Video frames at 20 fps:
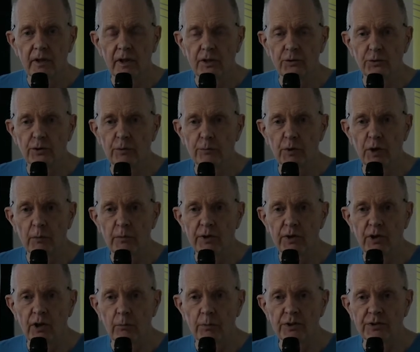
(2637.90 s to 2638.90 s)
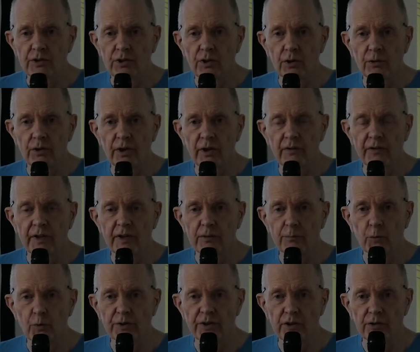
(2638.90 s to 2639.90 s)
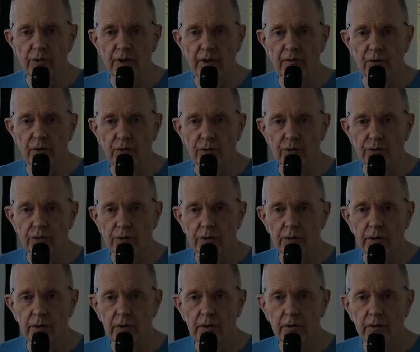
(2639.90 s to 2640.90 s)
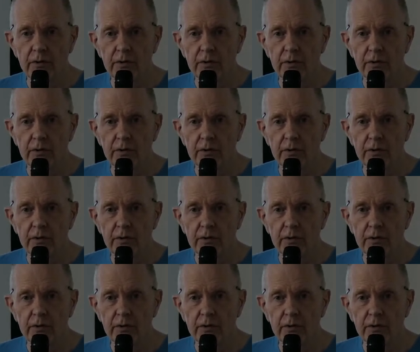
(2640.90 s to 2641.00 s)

And you can probably accomplish a whole lot of things more than you ever thought you could.